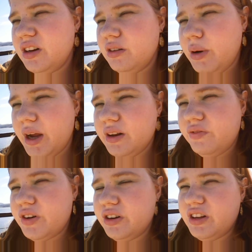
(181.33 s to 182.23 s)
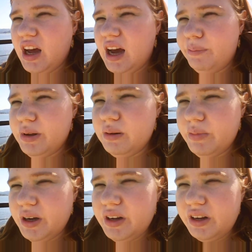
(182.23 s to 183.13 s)
to wait for it to happen,
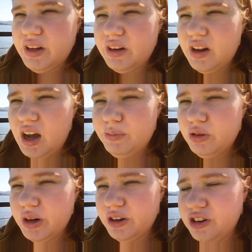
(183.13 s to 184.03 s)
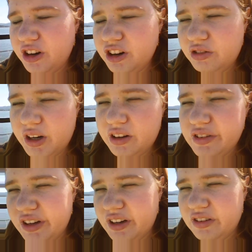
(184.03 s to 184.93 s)
but I'm turning
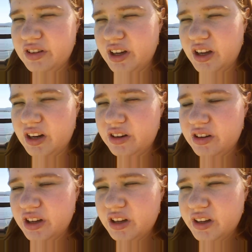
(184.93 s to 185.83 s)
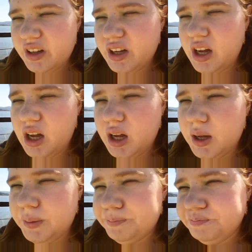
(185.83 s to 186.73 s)
26, and
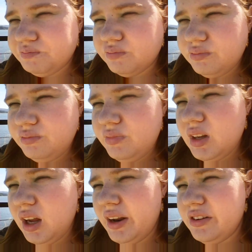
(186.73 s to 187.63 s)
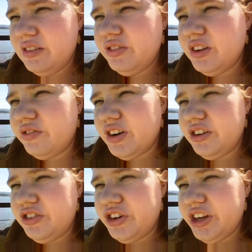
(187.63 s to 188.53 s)
I just feel
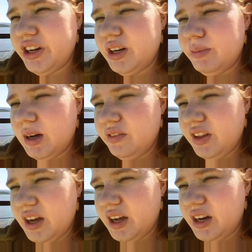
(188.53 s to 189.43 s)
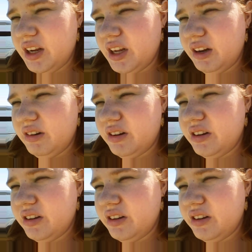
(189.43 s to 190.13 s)
frustrated about that, and